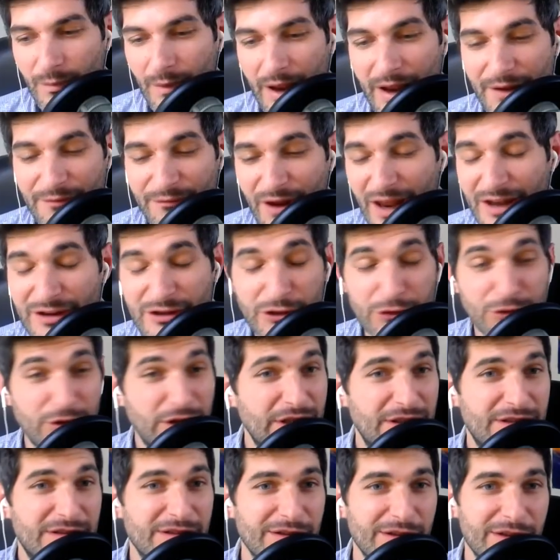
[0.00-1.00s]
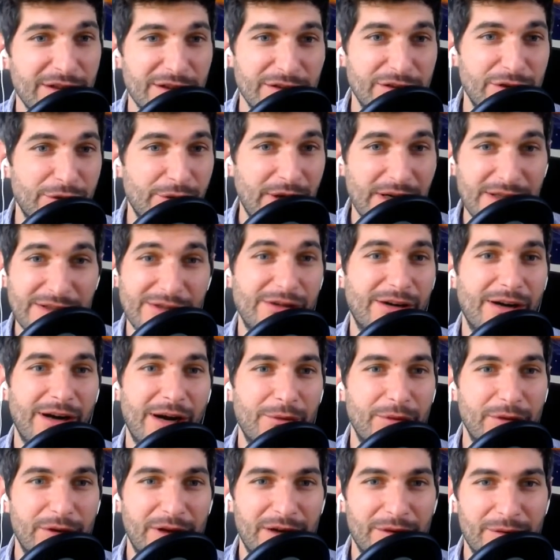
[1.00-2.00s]
and and unique to the director. I
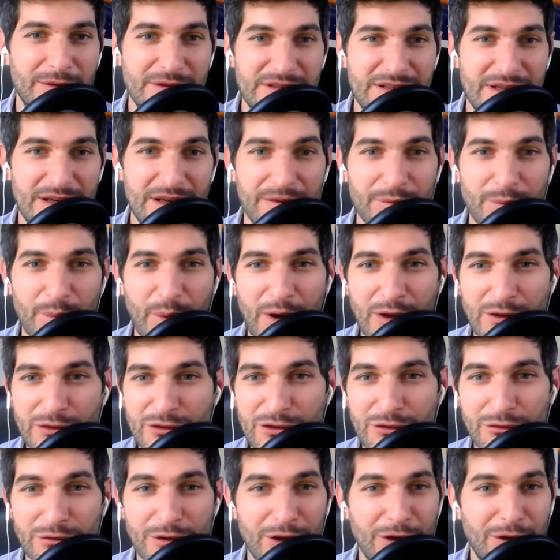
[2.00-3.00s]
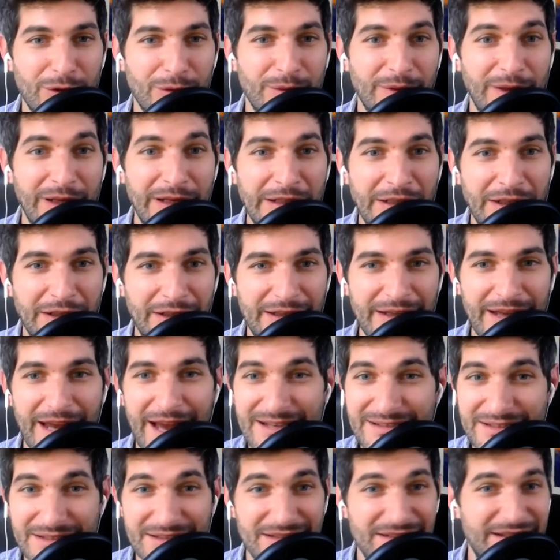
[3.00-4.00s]
would I would say Bong Joon Ho like he
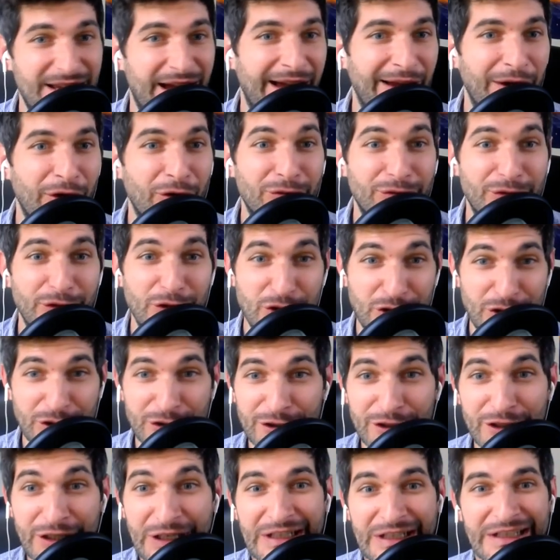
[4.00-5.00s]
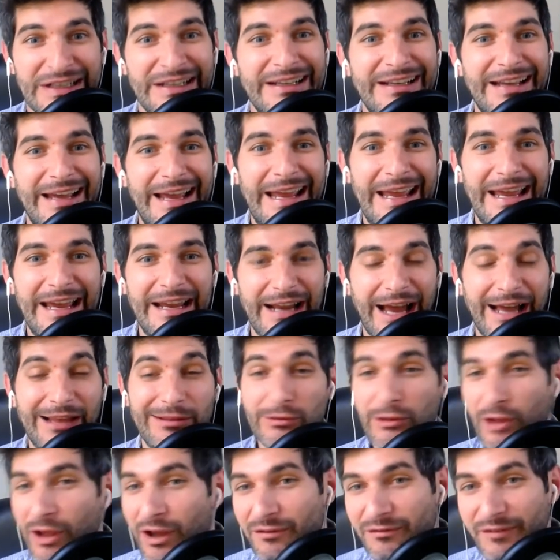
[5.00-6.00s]
has a style for sure, and I
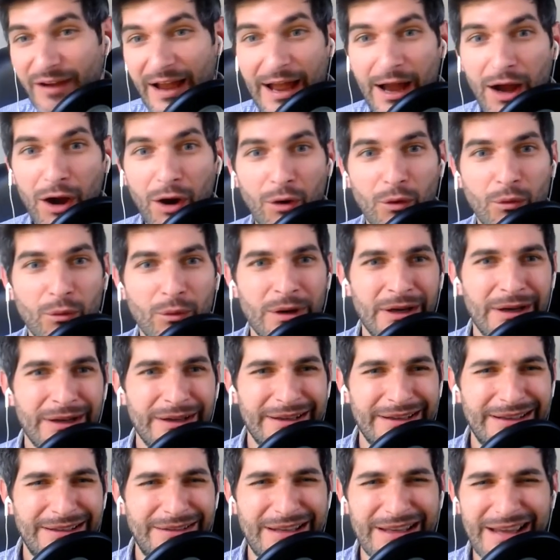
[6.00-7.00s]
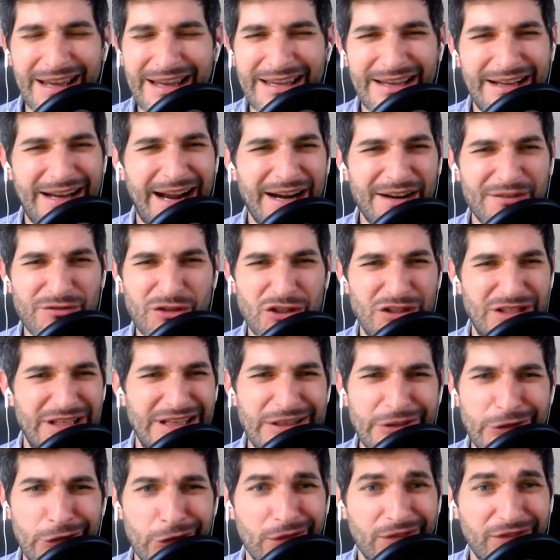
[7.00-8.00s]
love how he, he kind of just
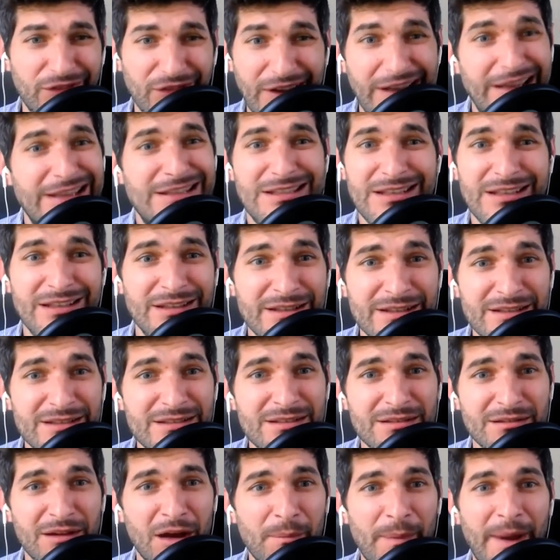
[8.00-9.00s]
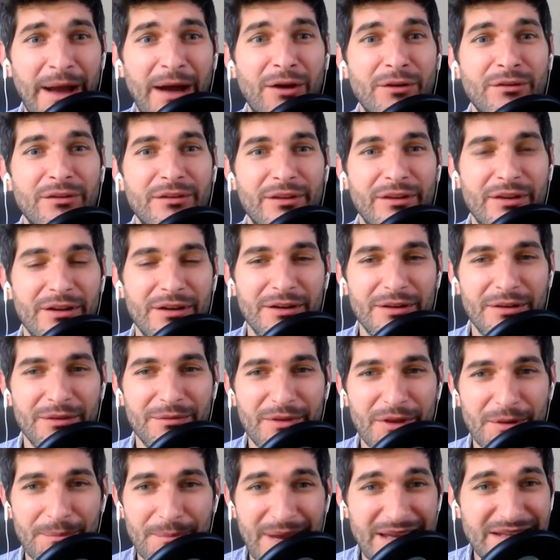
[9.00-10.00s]
in your face he is about the
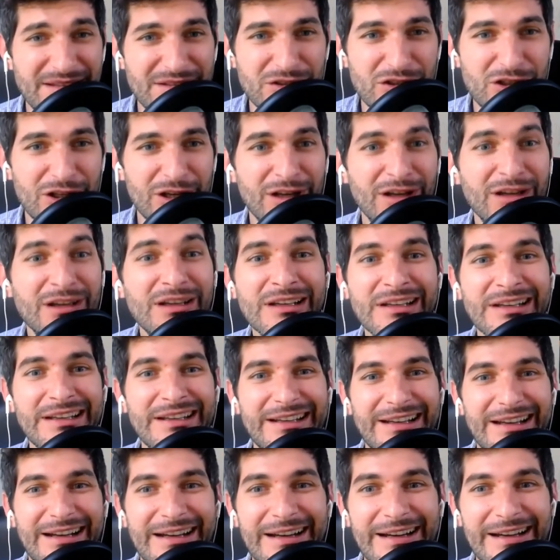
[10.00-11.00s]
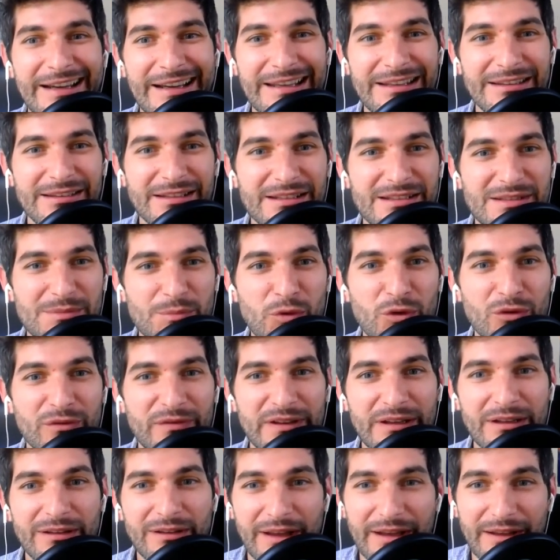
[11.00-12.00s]
the messaging uh, in this
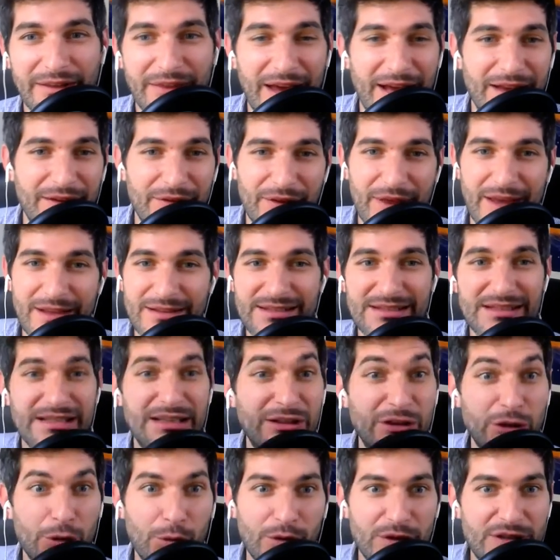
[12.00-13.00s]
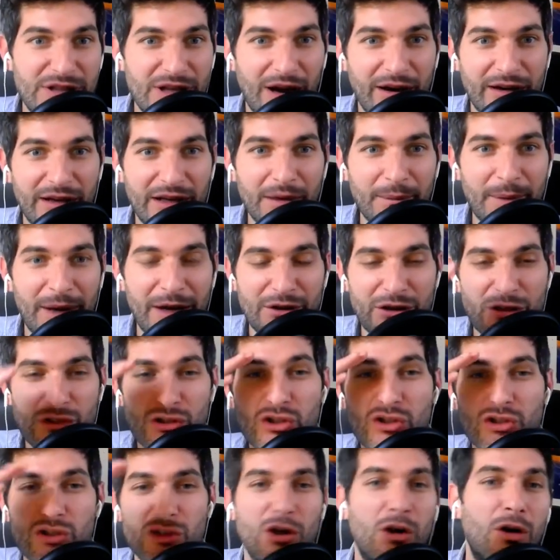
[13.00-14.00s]
movie. Like that that scene you were talking about is
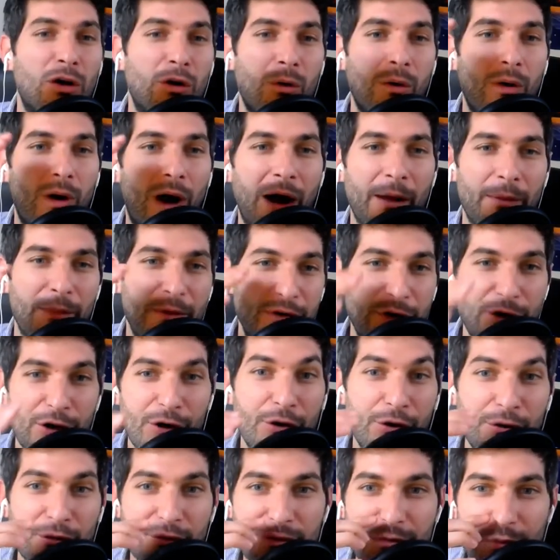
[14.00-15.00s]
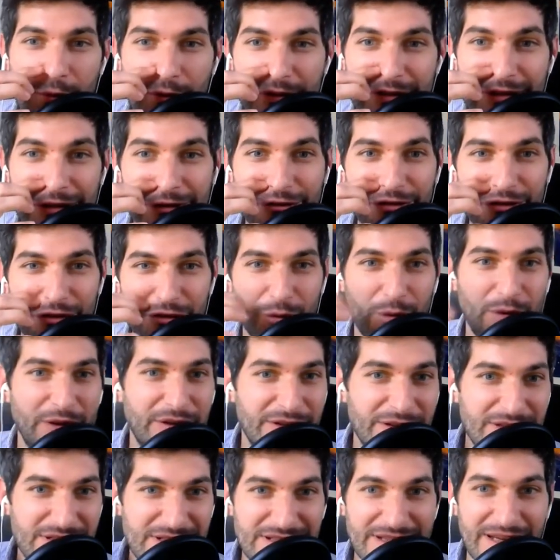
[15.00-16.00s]
so on the nose, where Tilda
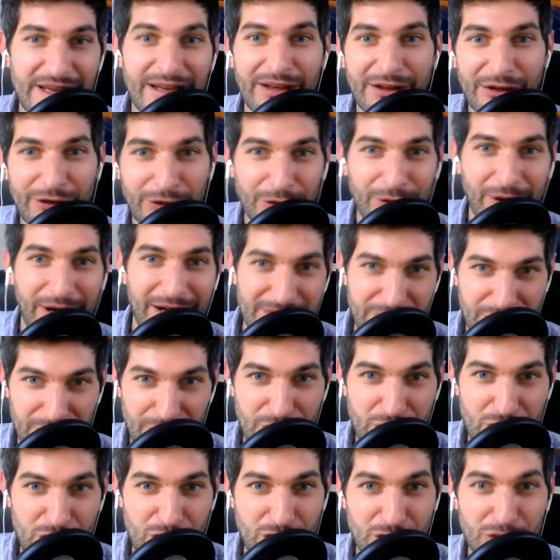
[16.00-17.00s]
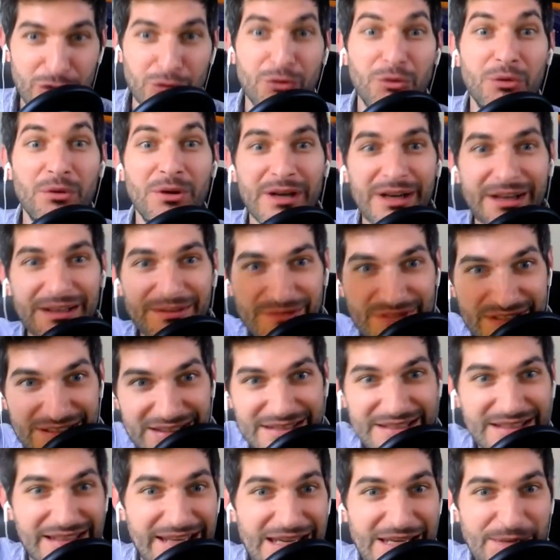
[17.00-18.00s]
Swinton is saying, "You guys are the shoe.
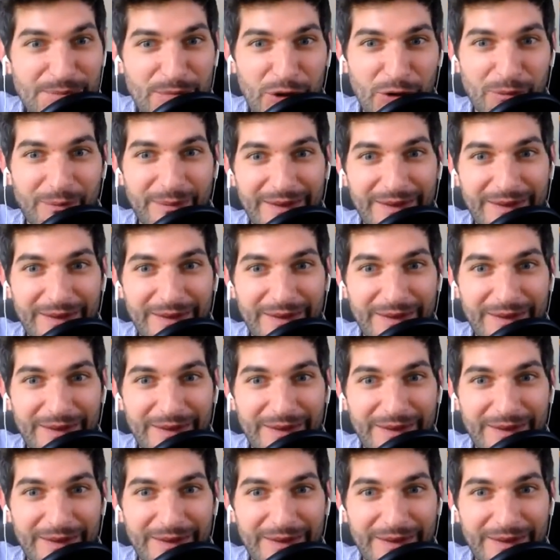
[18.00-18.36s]
keep your